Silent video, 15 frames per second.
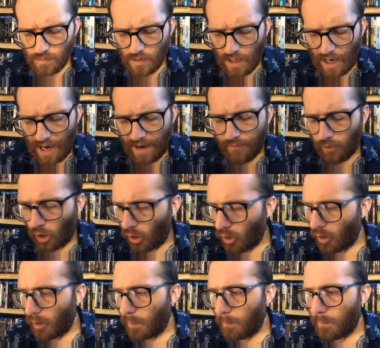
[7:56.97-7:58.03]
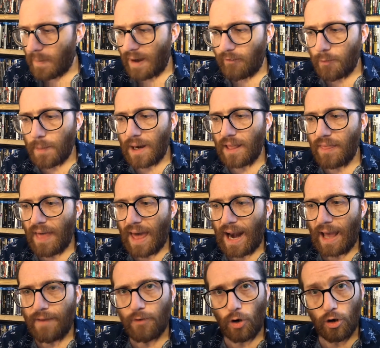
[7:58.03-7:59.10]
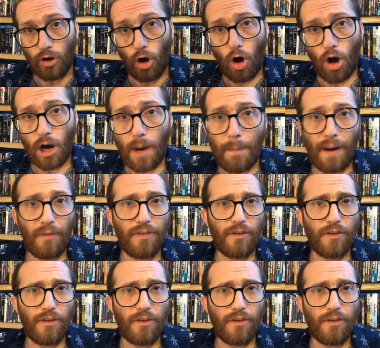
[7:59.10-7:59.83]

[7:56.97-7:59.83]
I have heard, everybody that I've heard talk about this